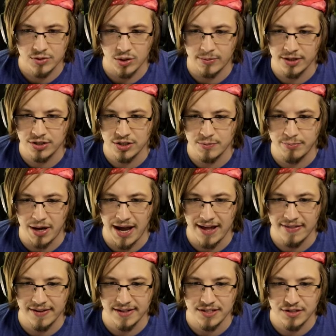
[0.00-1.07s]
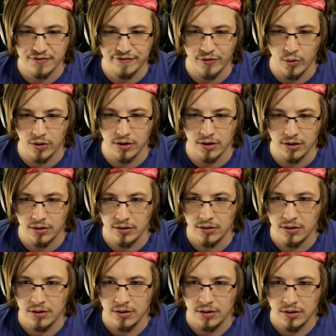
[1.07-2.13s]
I'm going to just buy this four
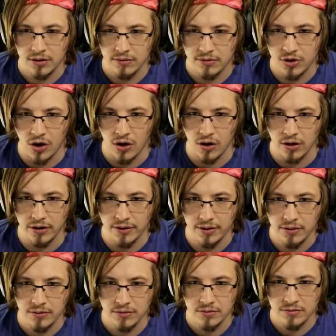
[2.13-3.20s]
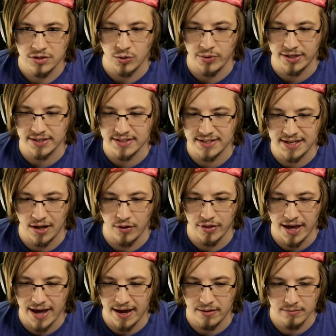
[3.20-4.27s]
card so we can sell
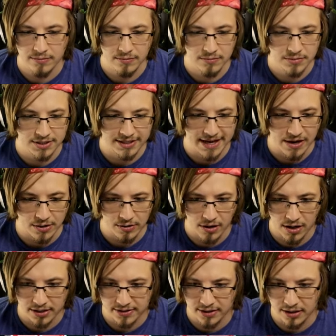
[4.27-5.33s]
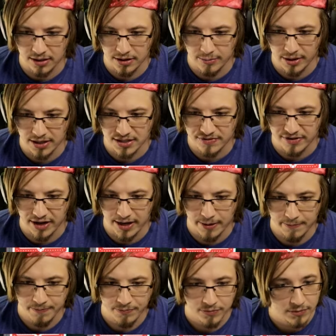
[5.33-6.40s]
that to counteract the, the boss fight.
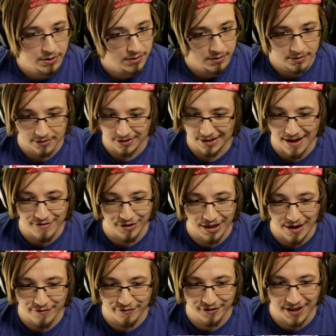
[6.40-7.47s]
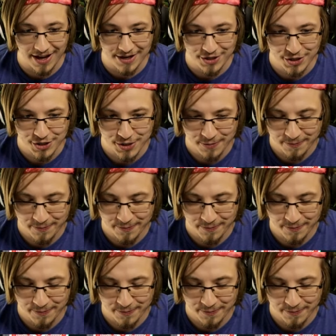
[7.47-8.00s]
Level up flush.